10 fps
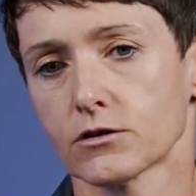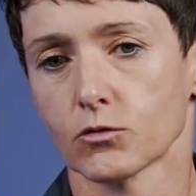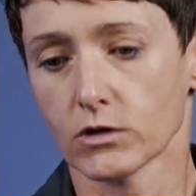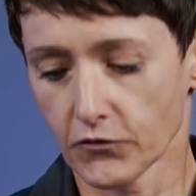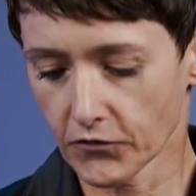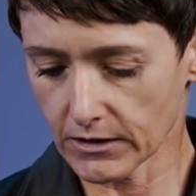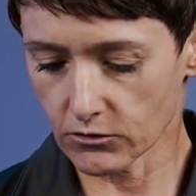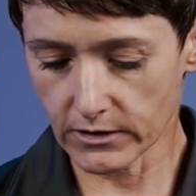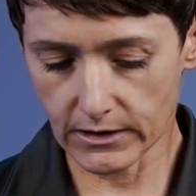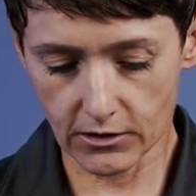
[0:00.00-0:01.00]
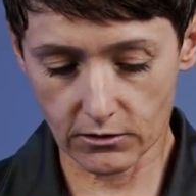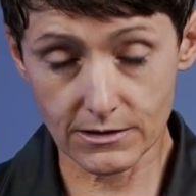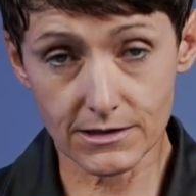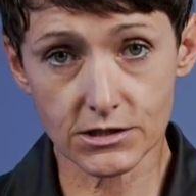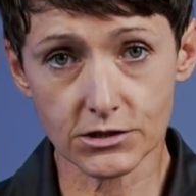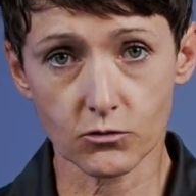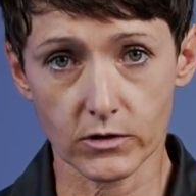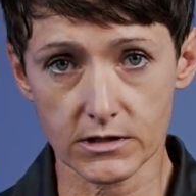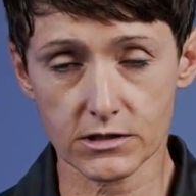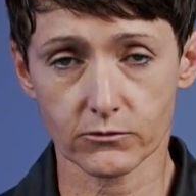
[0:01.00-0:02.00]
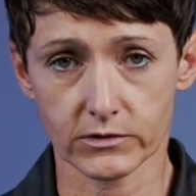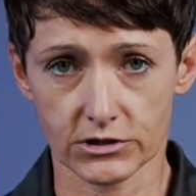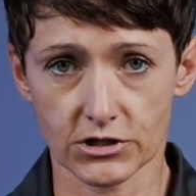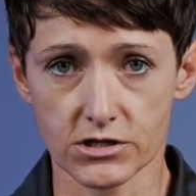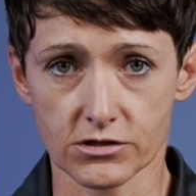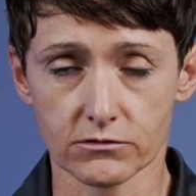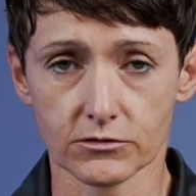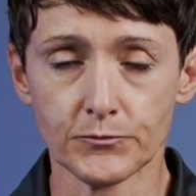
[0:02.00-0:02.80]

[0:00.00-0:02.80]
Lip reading: you will feel really squeezed with the dry suit.